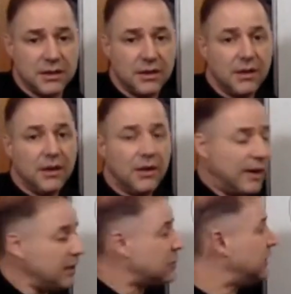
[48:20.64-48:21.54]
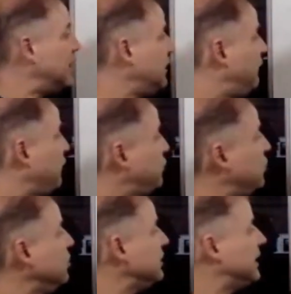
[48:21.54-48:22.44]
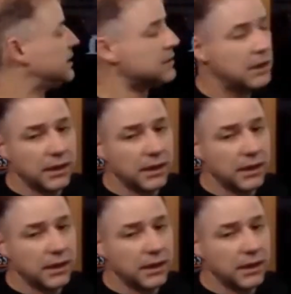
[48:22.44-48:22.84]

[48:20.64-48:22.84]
All right. So then if you do this,